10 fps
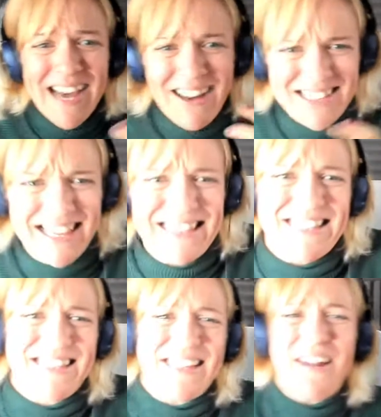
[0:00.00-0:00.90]
I was like, this
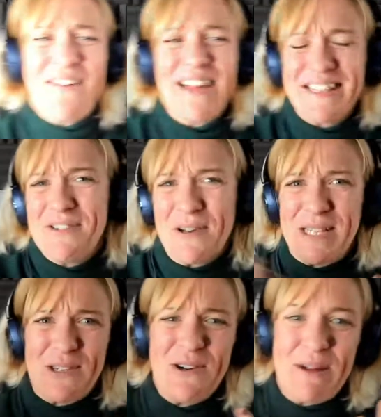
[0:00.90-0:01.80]
is, you know, that's not a
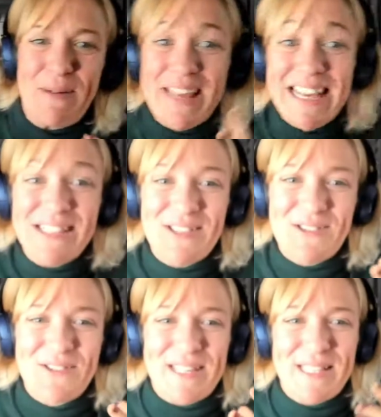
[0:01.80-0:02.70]
story, but it is a story.